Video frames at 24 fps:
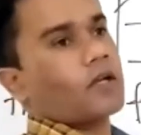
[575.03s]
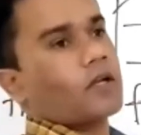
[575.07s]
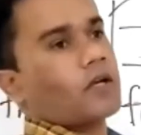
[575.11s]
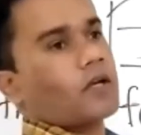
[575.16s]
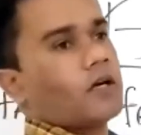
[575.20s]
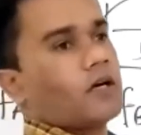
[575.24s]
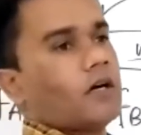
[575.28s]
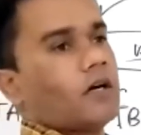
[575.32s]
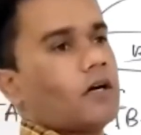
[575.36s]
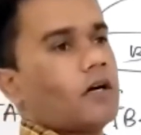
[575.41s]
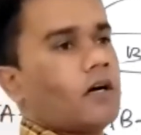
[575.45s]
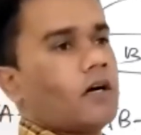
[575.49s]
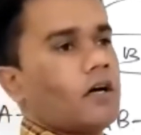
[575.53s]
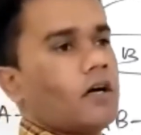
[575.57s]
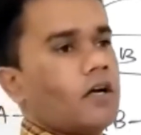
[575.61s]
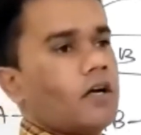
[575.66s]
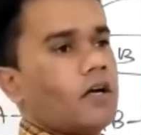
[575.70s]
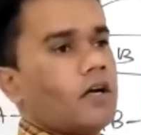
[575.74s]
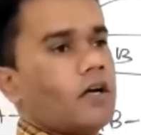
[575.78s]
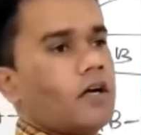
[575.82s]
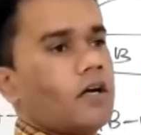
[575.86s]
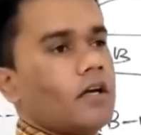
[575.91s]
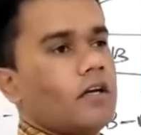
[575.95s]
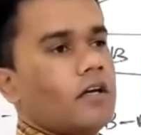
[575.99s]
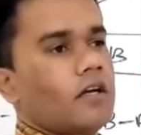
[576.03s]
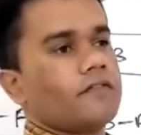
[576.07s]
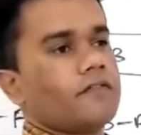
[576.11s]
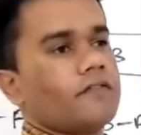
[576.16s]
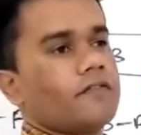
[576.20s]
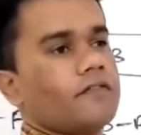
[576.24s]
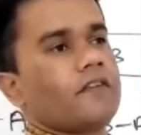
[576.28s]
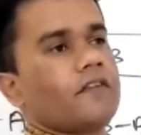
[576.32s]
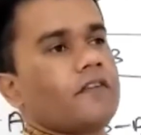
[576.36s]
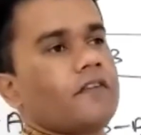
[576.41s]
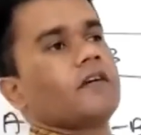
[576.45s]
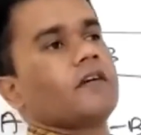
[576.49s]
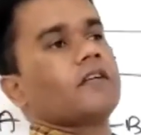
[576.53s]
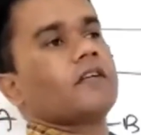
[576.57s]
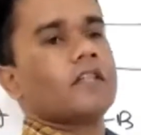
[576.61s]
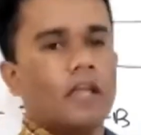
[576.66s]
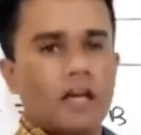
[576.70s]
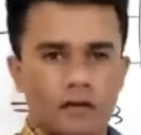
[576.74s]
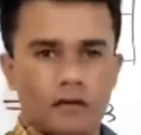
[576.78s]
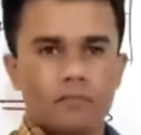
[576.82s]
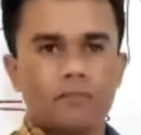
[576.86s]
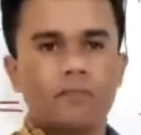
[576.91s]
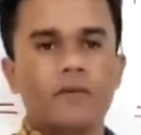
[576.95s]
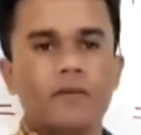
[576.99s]
if the type is
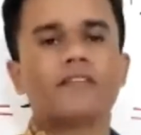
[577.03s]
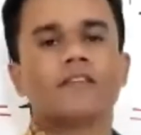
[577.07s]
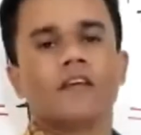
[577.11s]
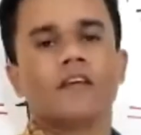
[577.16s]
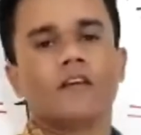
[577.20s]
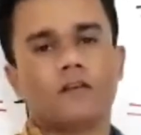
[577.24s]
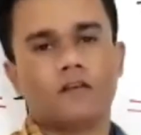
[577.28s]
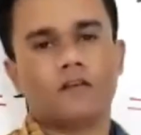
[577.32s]
equal.